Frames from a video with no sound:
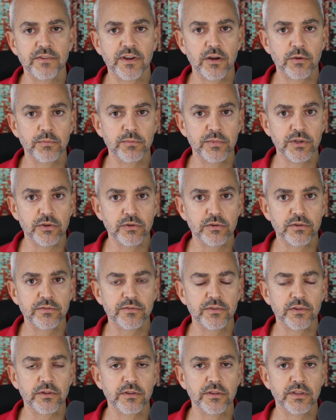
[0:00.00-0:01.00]
how
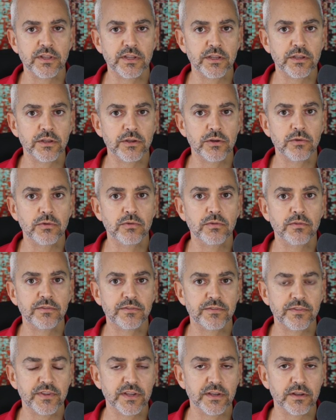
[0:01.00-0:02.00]
beautiful that you
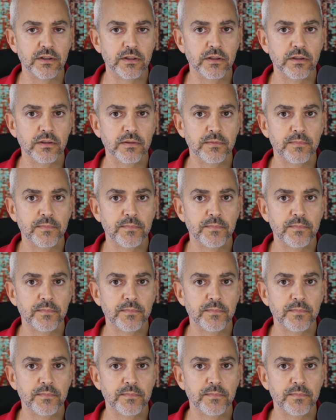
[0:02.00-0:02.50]
feel.